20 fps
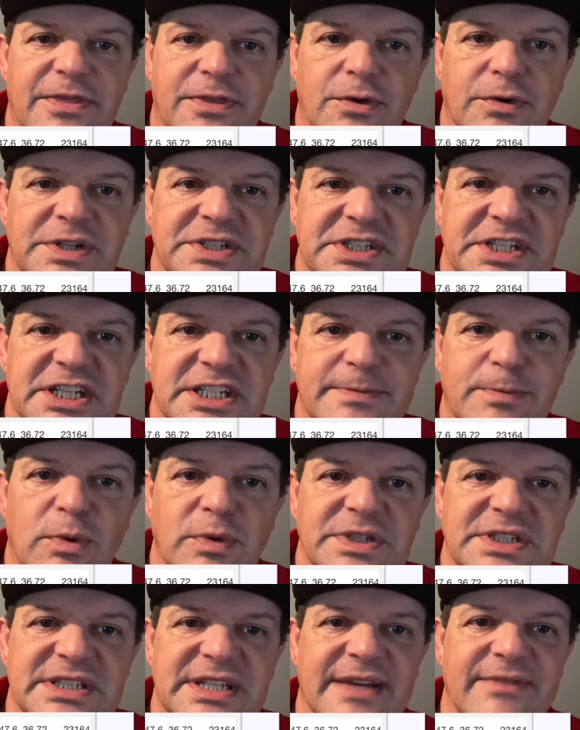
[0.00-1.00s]

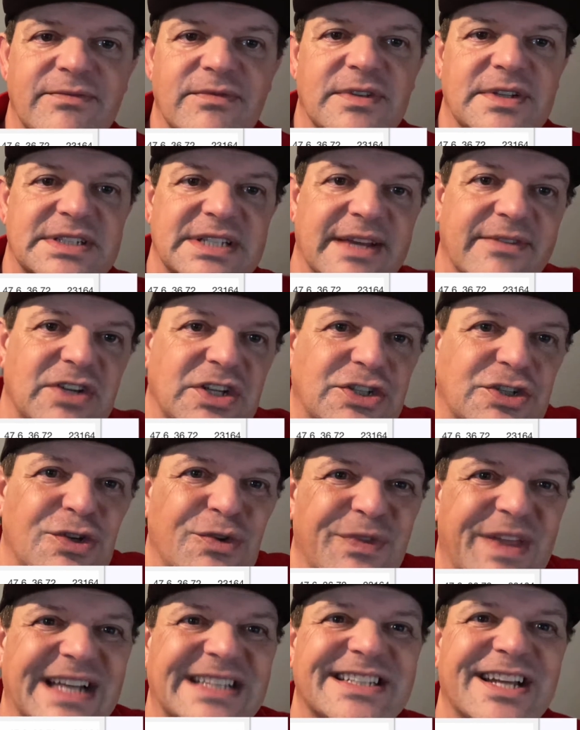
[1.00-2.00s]

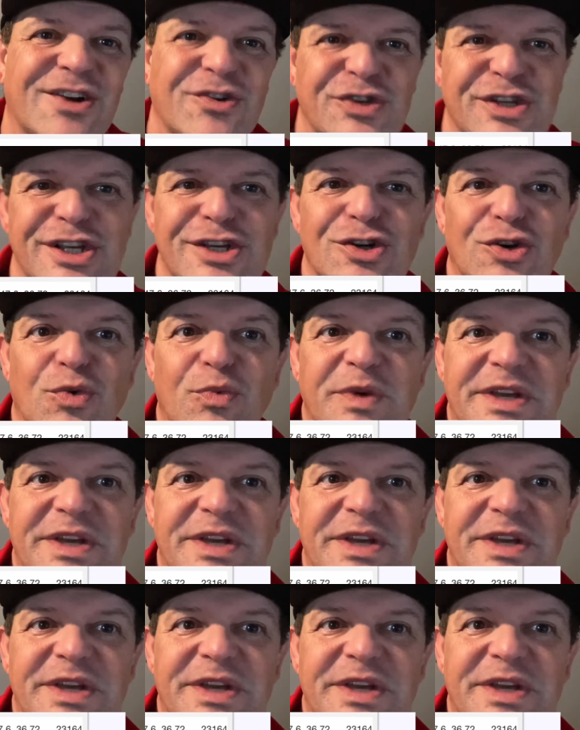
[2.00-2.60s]
36.72, that's our yield.